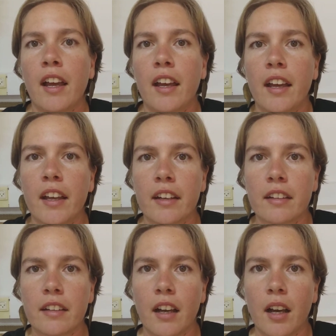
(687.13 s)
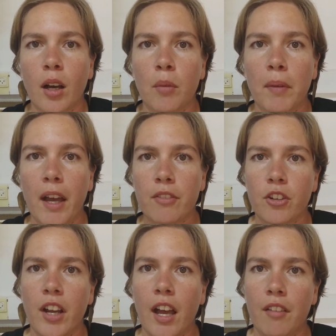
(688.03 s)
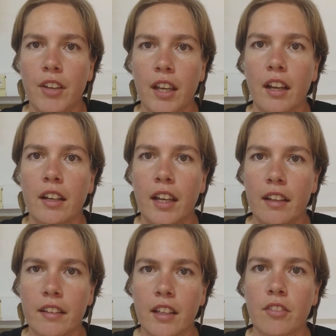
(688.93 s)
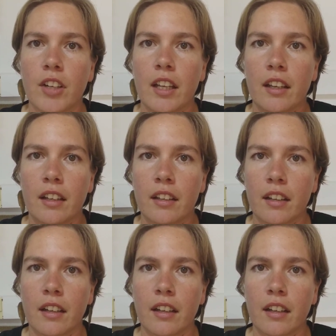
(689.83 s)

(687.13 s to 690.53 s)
and after having a nice evening